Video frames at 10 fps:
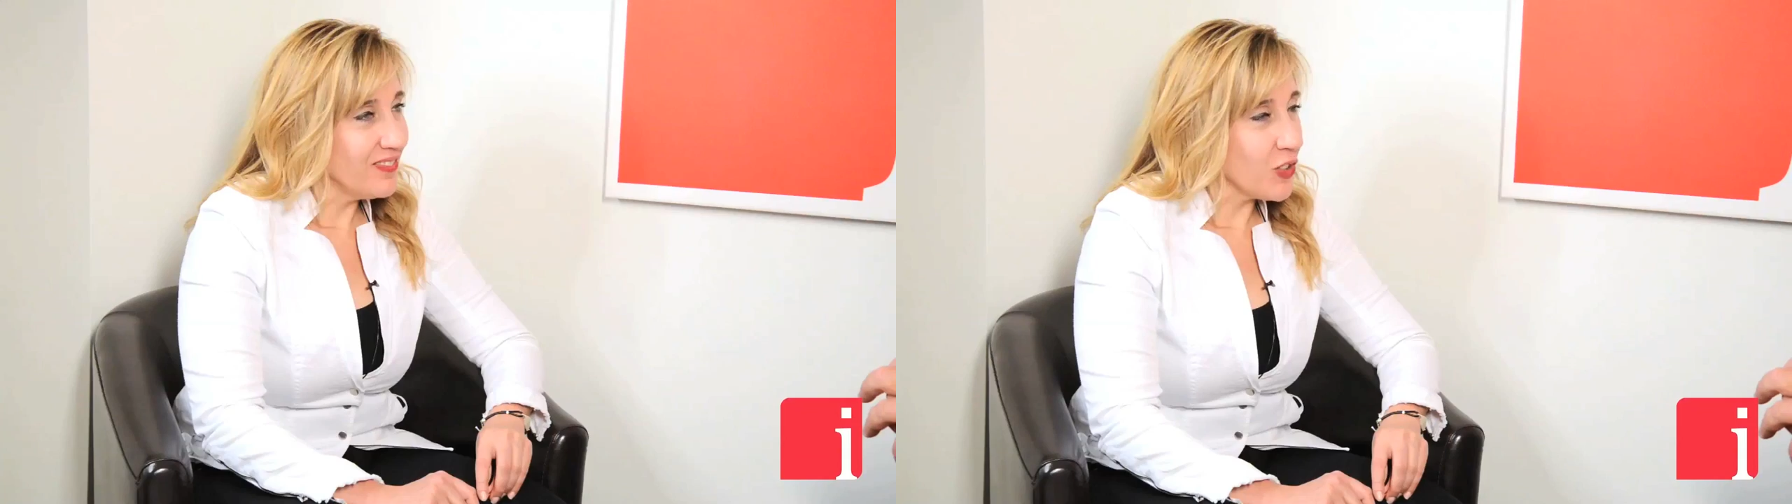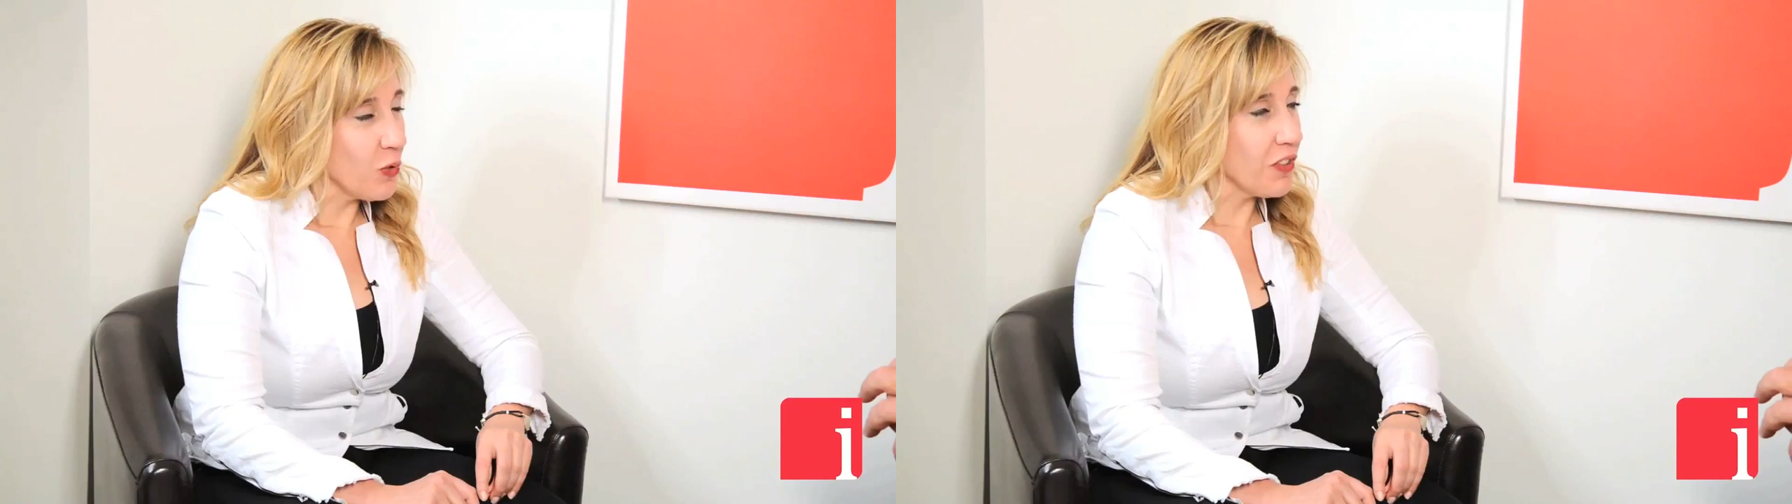
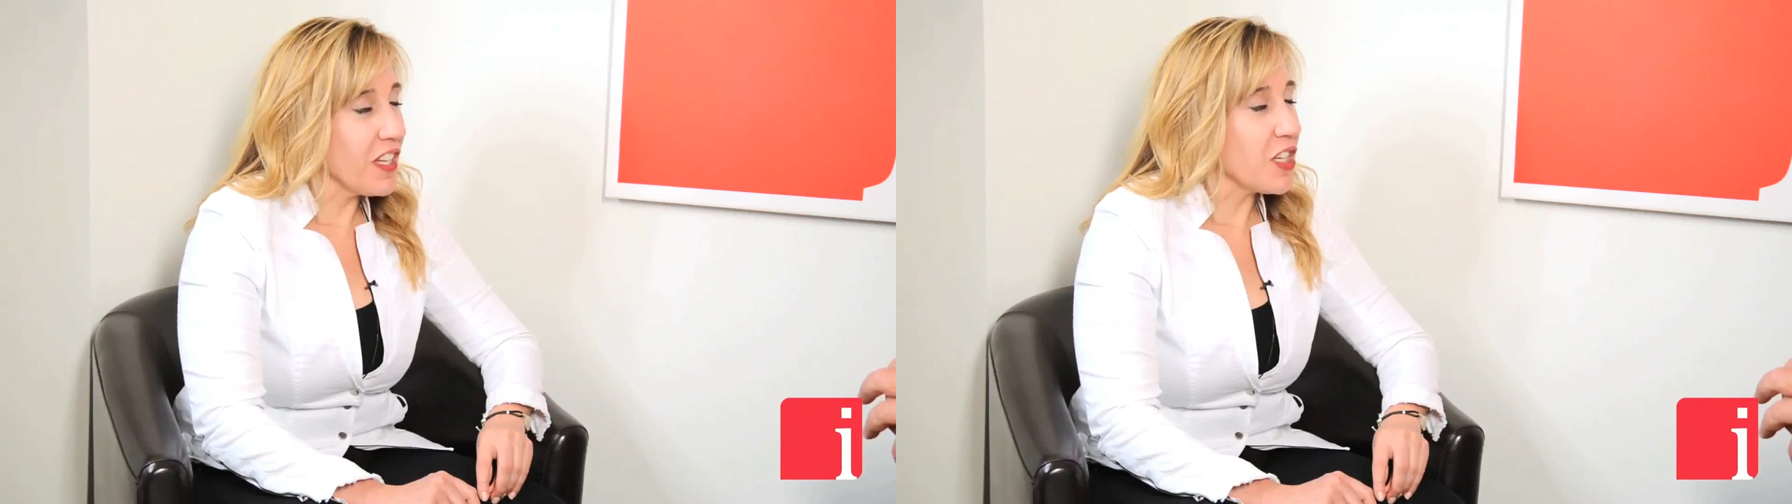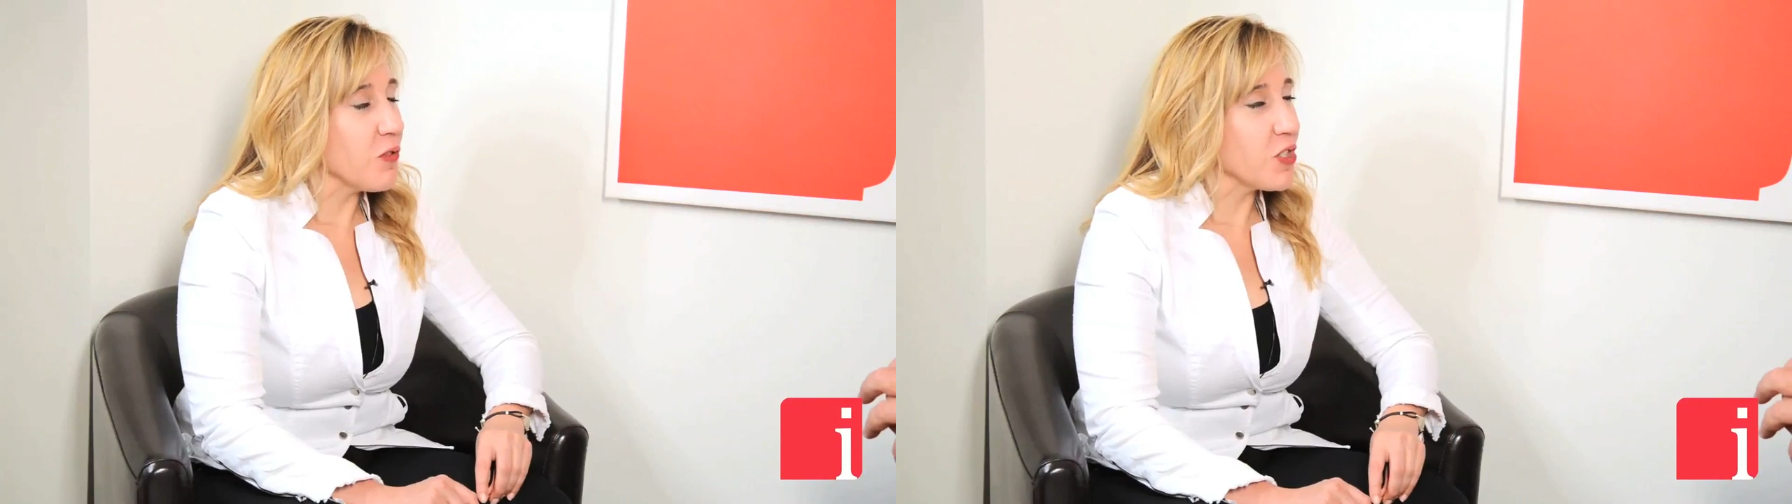Well,
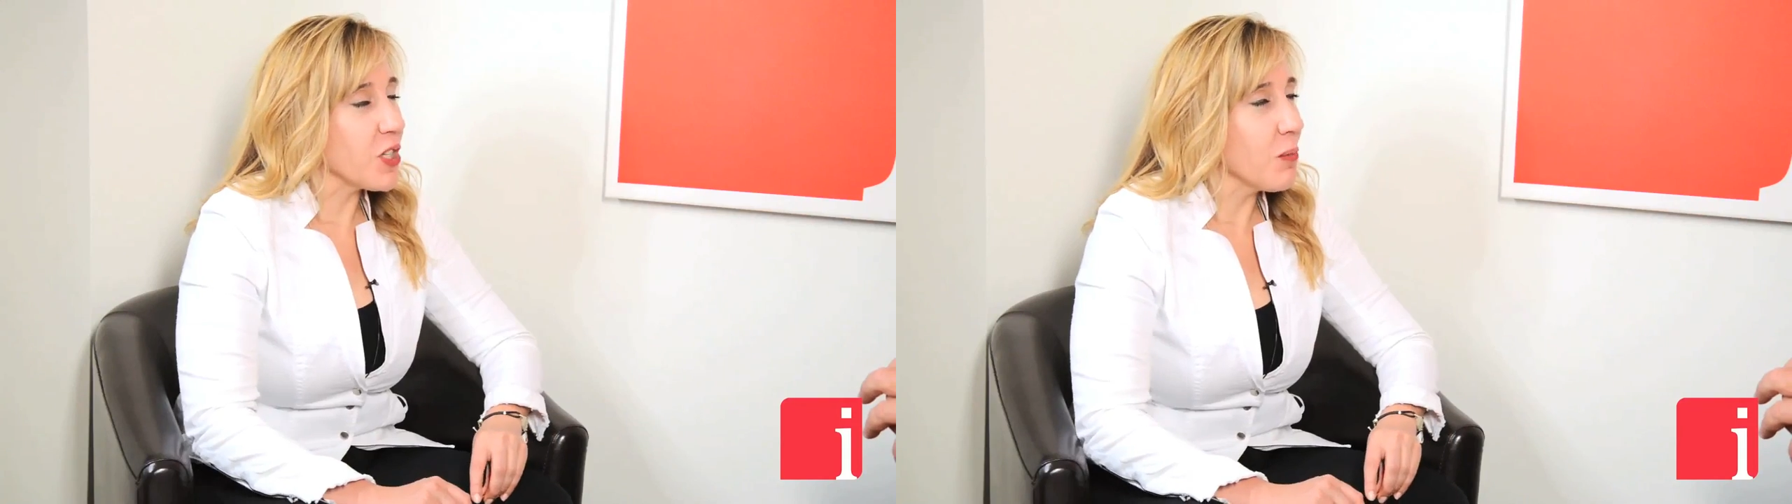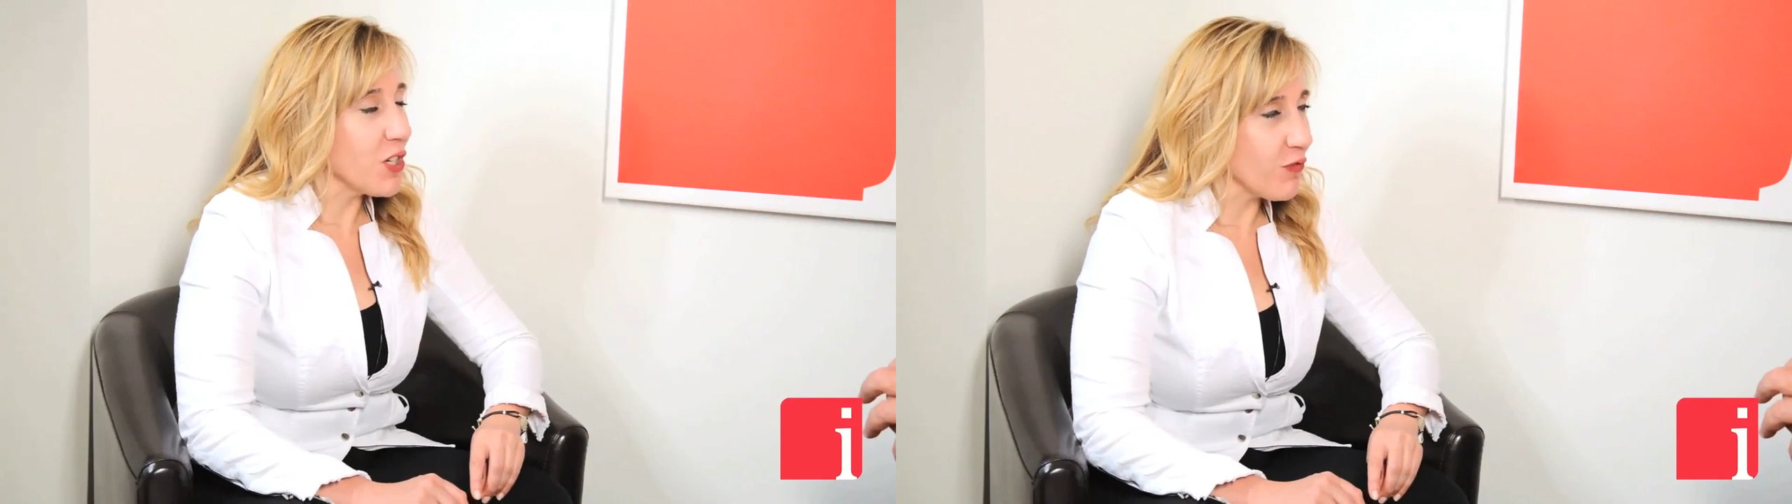thank you
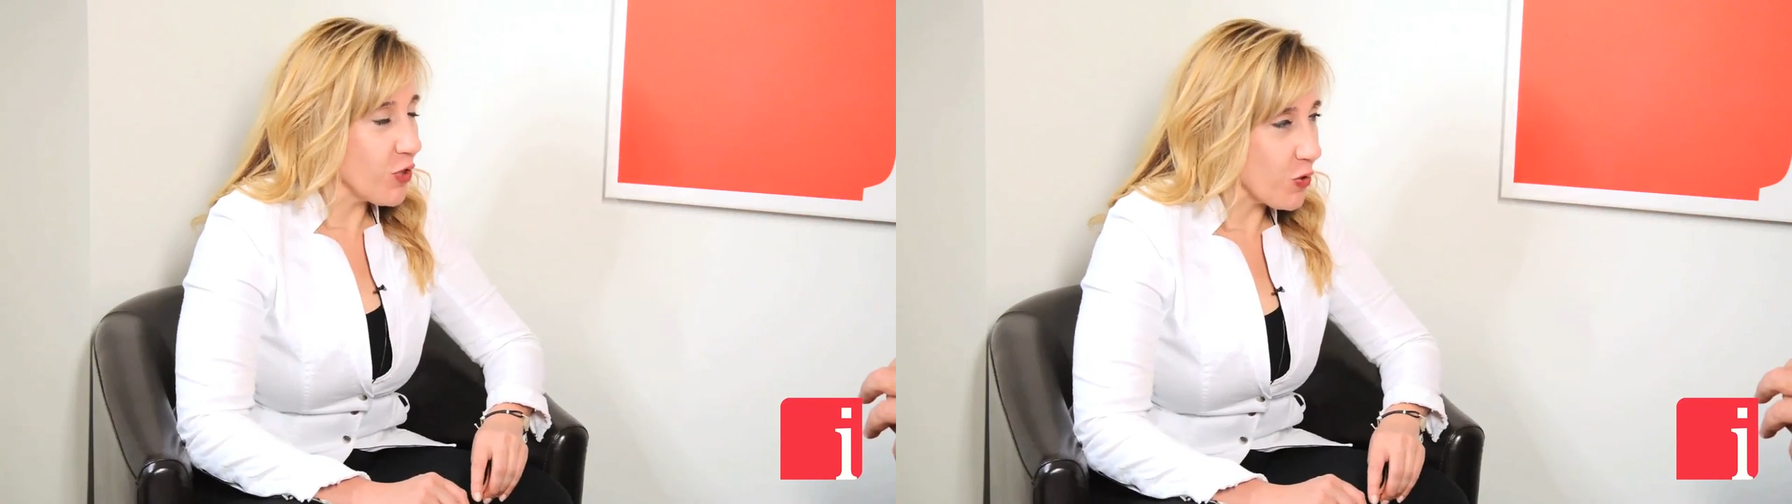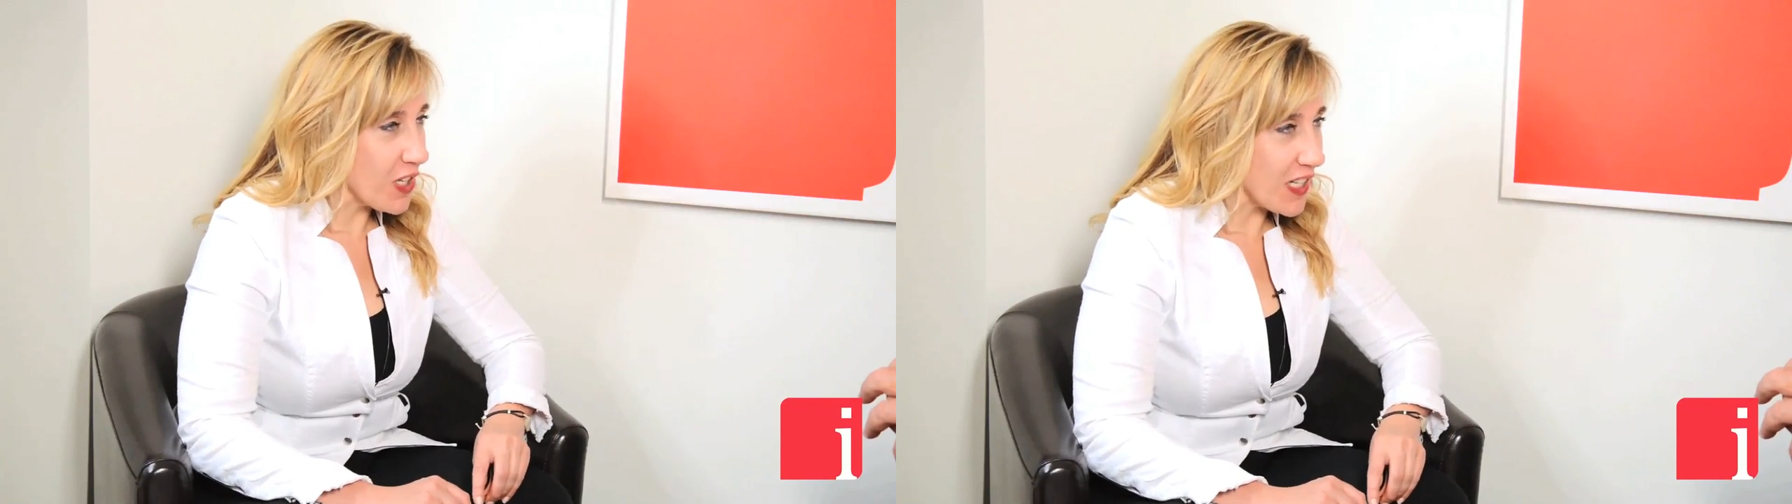so much for
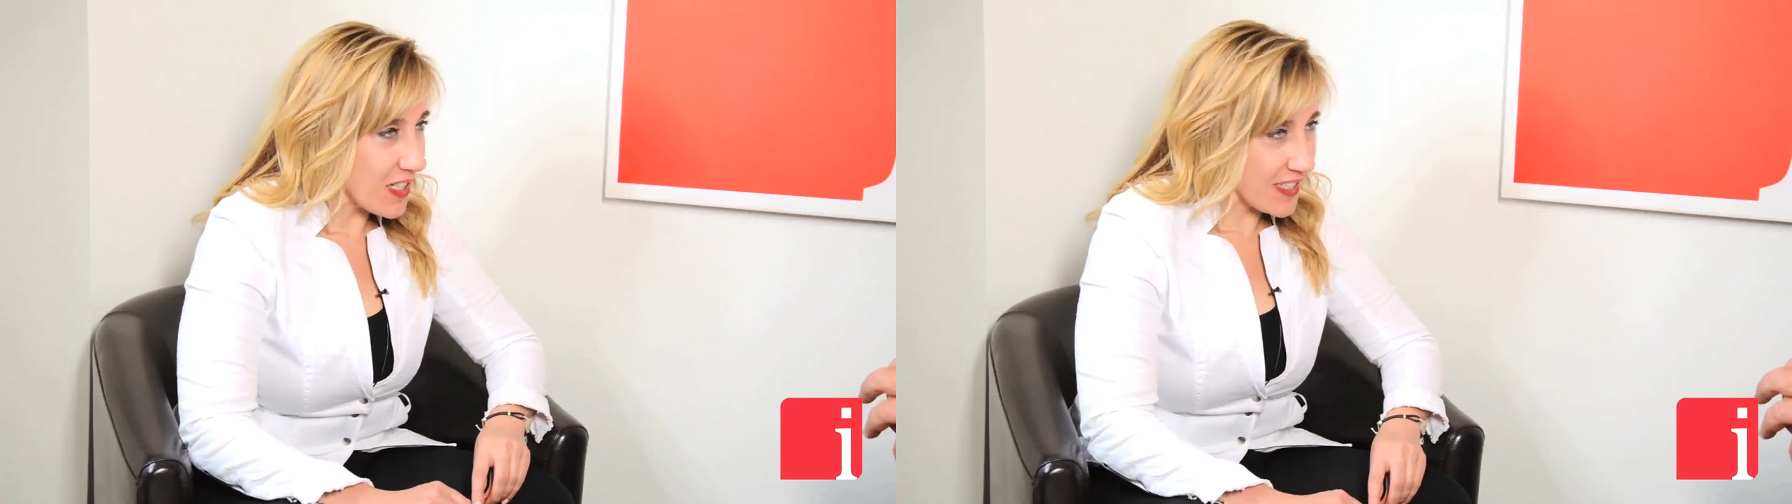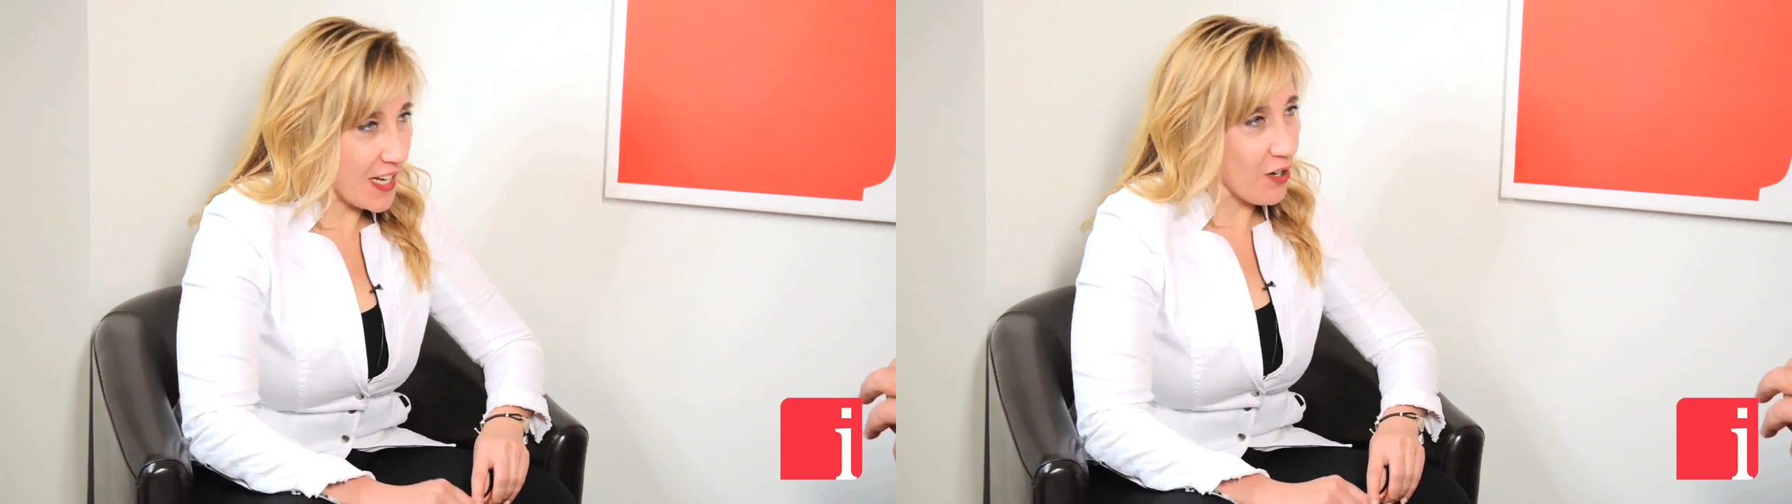joining
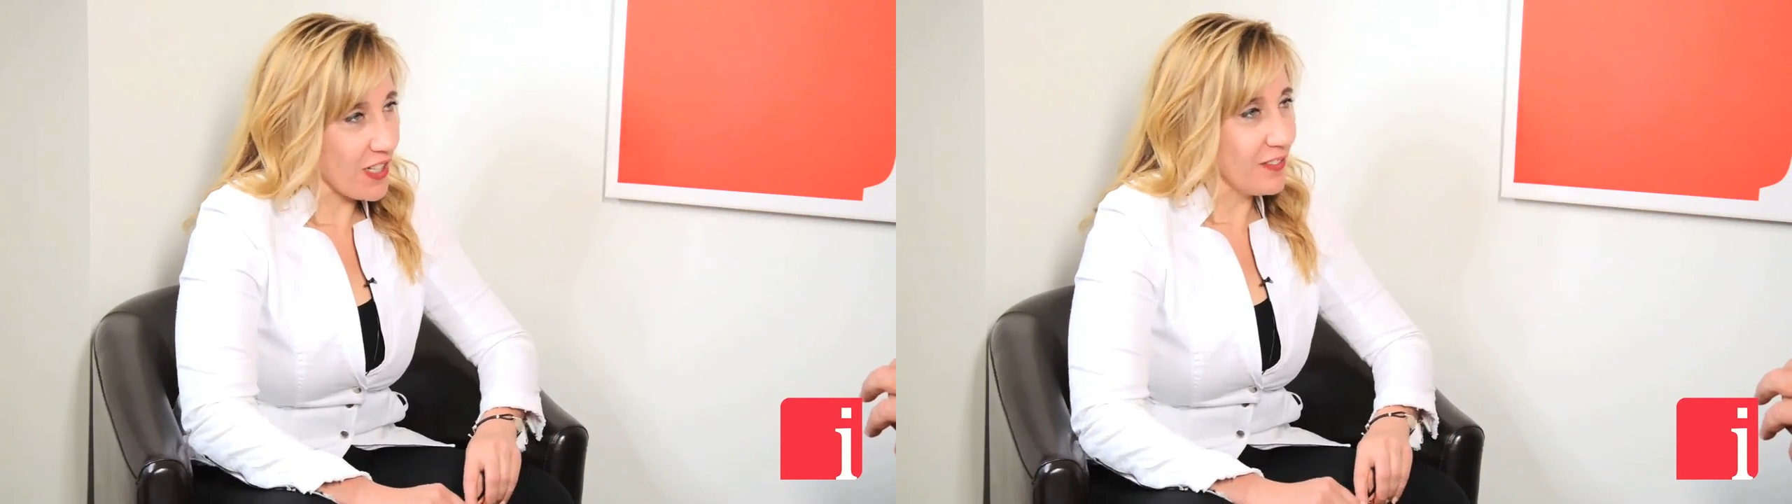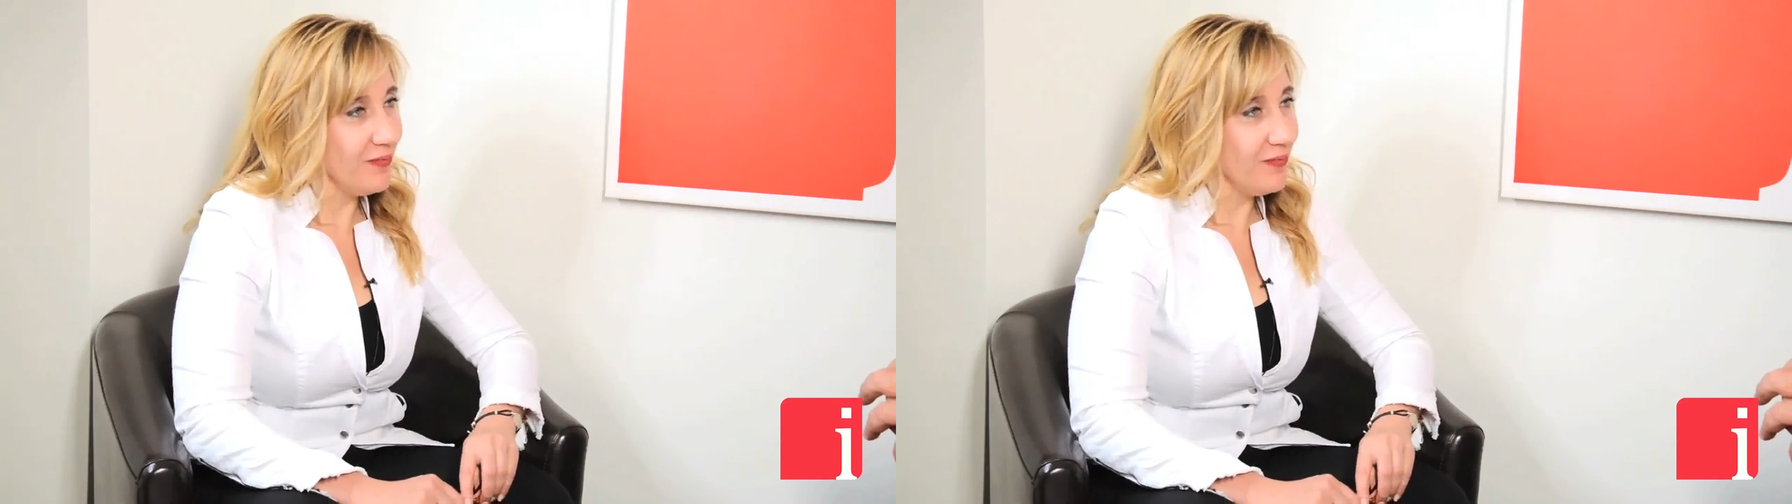us, Harry.